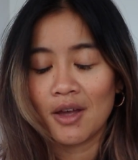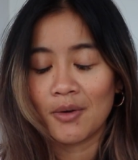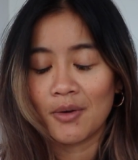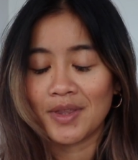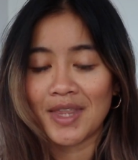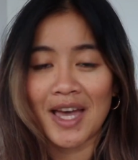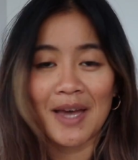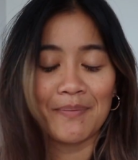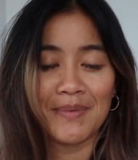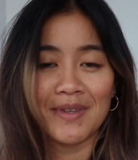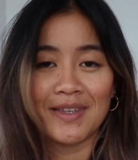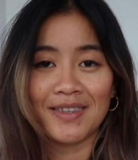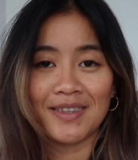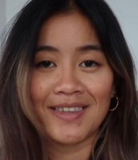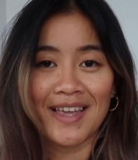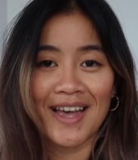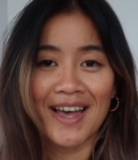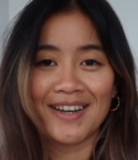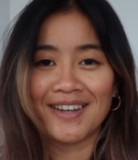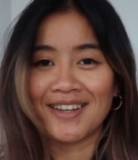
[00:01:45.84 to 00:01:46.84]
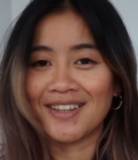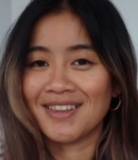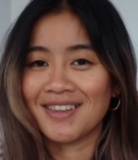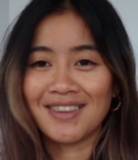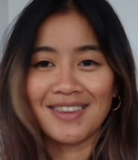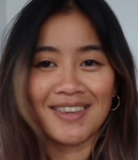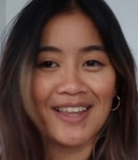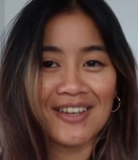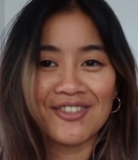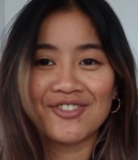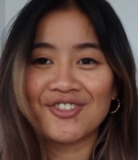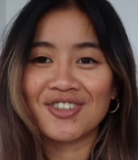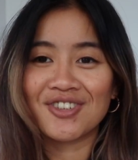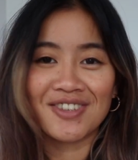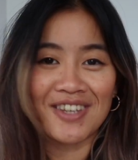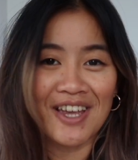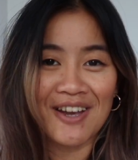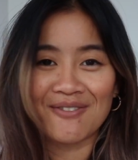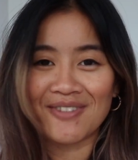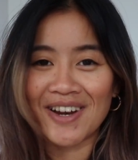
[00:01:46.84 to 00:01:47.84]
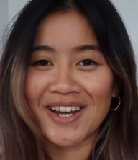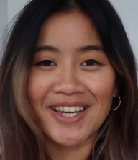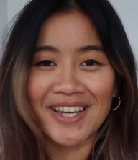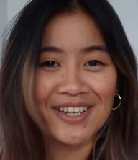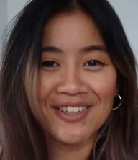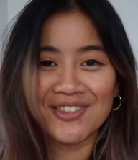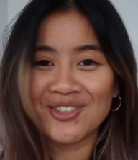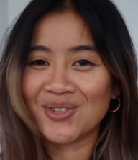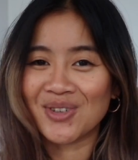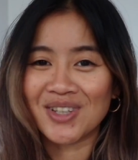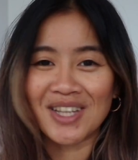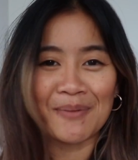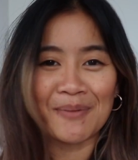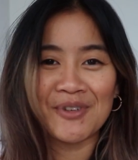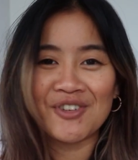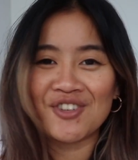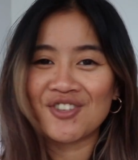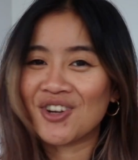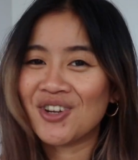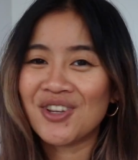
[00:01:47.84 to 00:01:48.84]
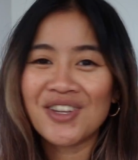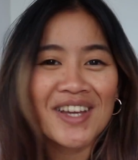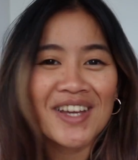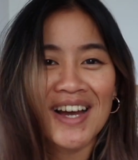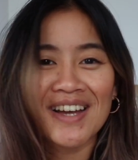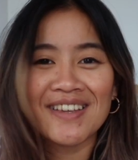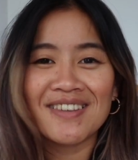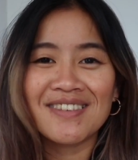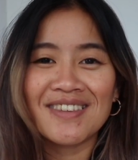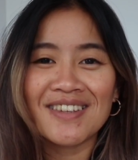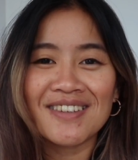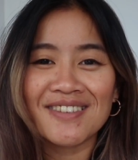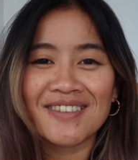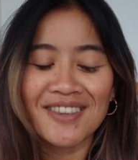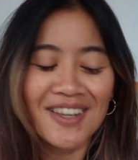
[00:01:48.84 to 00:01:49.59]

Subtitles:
with that being said, let's just get right into it. Let me show you guys these